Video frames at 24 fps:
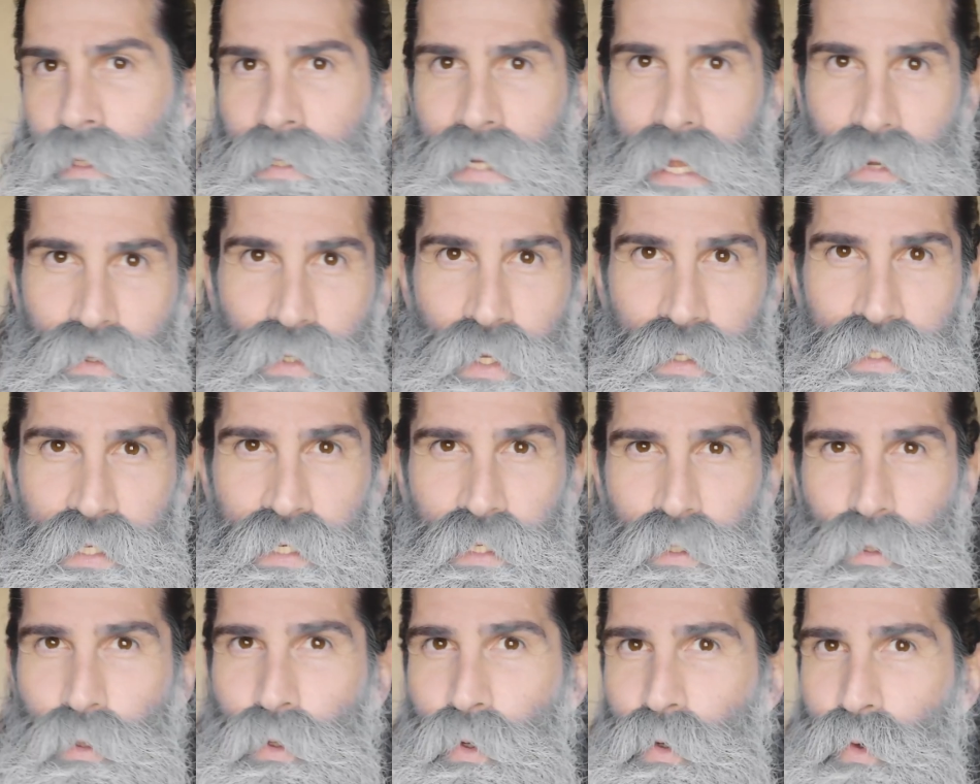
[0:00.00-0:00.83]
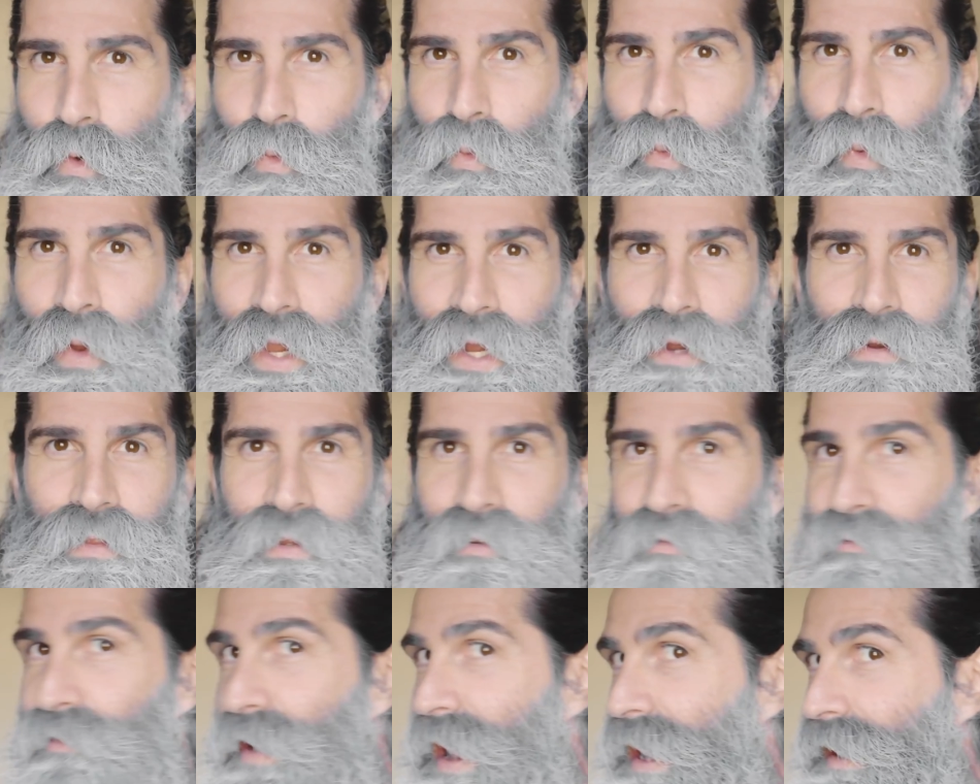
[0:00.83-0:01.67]
Now, does it look weird, the
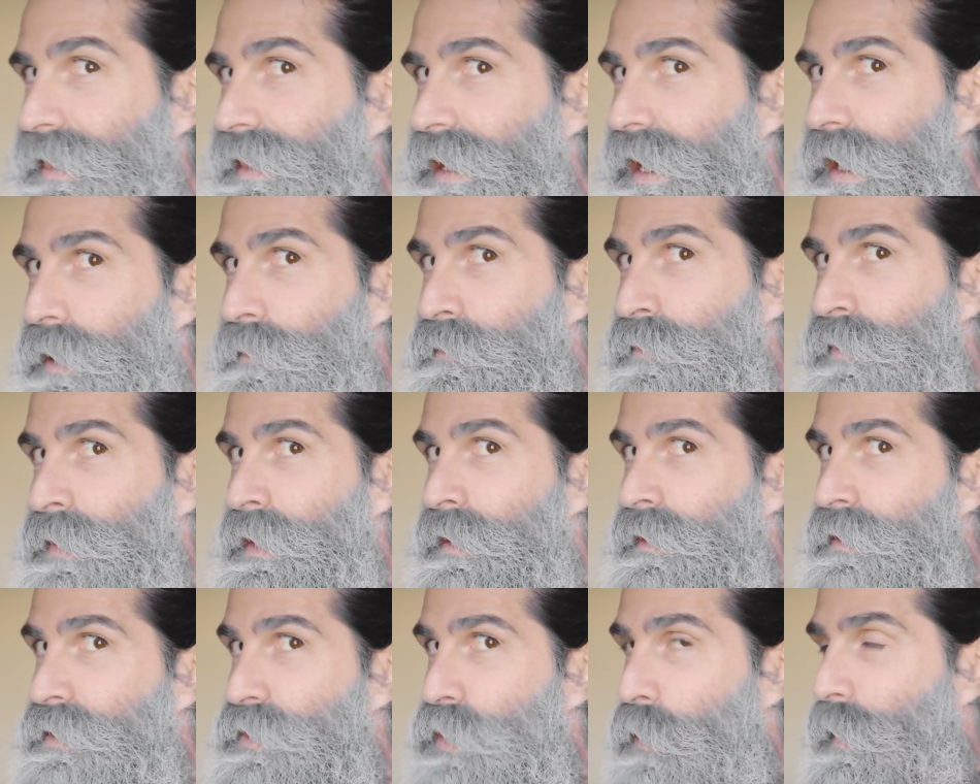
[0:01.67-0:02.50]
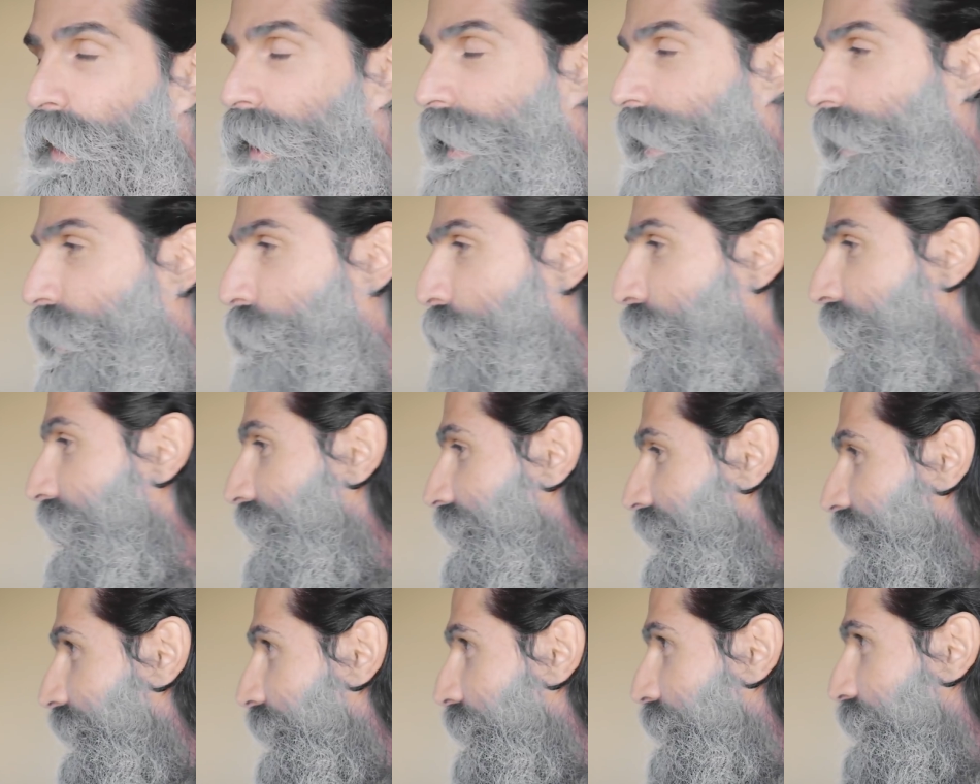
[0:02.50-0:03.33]
fact that, so my hair back
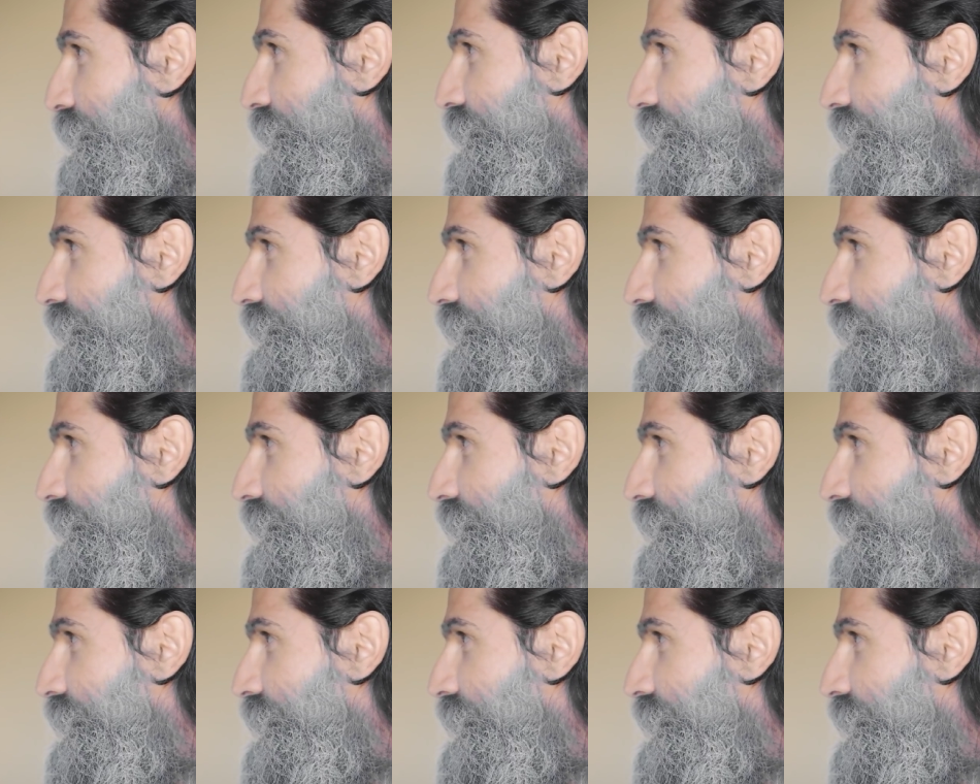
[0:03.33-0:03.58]
here is